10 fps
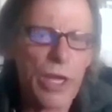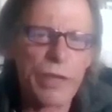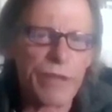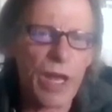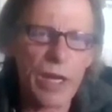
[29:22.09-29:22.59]

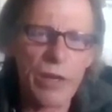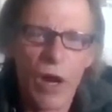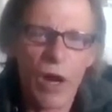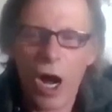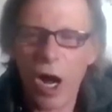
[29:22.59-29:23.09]
He
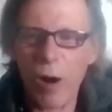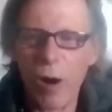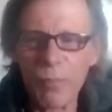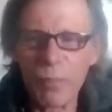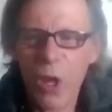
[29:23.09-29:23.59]
said
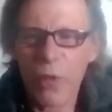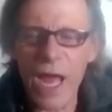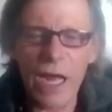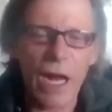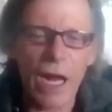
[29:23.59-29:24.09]

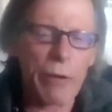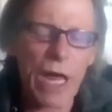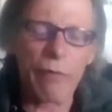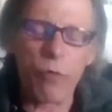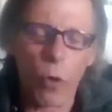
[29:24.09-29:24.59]
that I
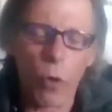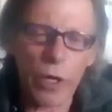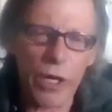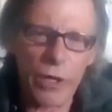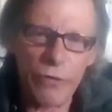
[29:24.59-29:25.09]
would have 4
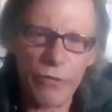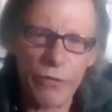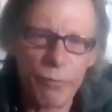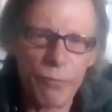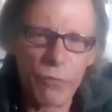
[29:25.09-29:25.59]

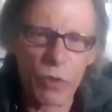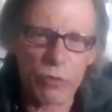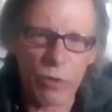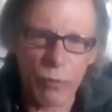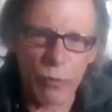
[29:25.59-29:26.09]
kids,
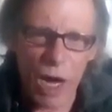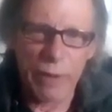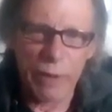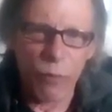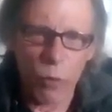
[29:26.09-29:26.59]
which were
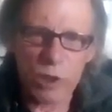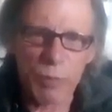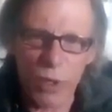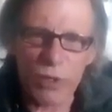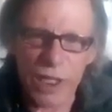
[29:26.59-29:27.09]
probably the 4
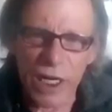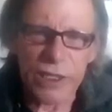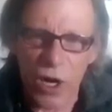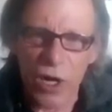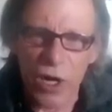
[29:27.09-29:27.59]
spirits that I
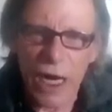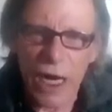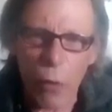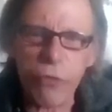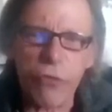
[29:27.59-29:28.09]
saw in that
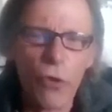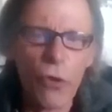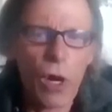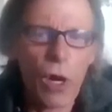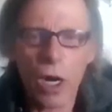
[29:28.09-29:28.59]
house.
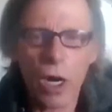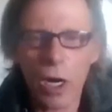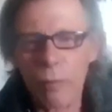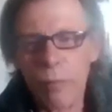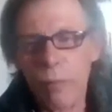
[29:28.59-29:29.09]

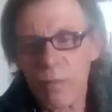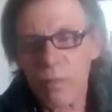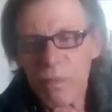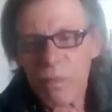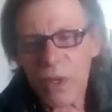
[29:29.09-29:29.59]
Um,
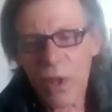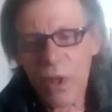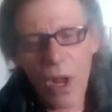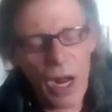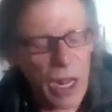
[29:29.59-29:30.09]

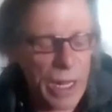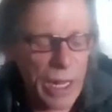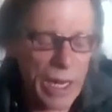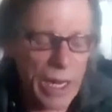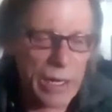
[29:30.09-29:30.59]

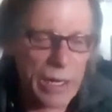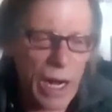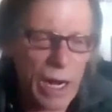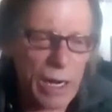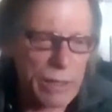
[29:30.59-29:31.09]
and
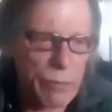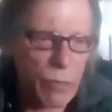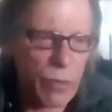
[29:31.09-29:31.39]
I'd